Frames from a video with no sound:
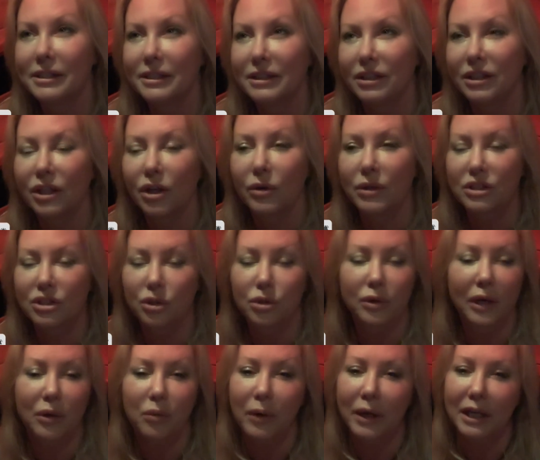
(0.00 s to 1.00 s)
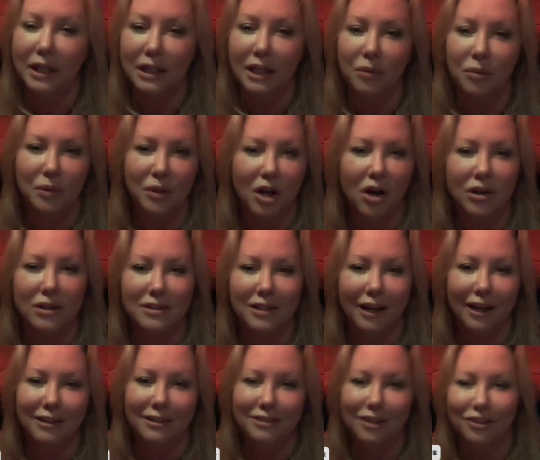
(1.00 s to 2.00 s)
you know, it's a great way to keep in
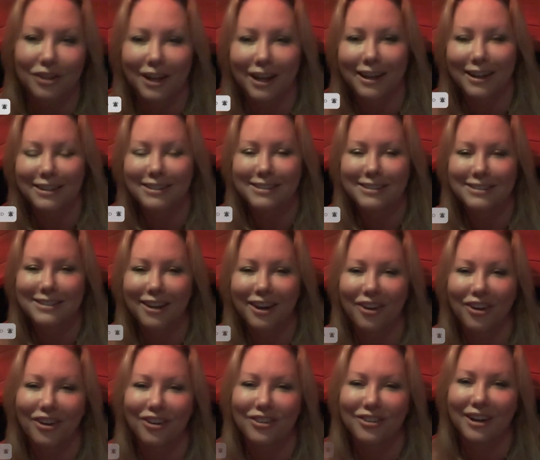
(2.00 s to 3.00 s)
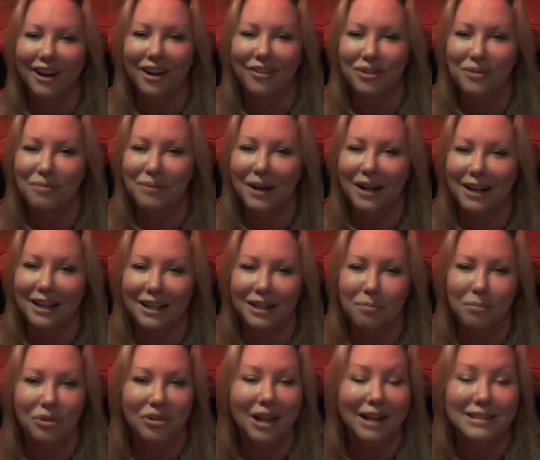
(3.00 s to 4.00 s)
contact. Okay, so everybody,
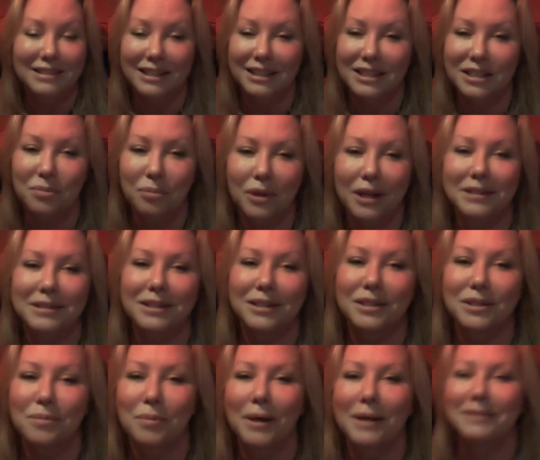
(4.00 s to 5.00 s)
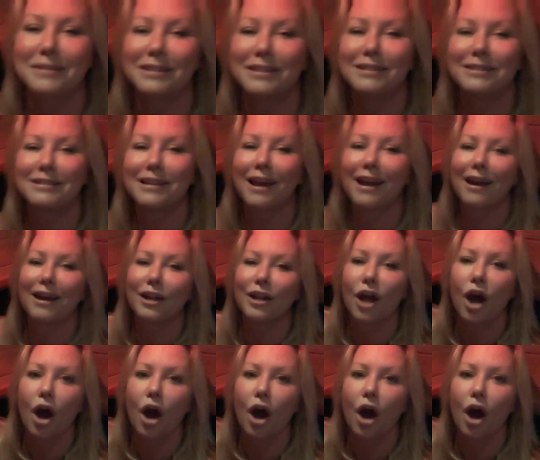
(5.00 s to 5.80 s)
blessings, blessings, blessings, and.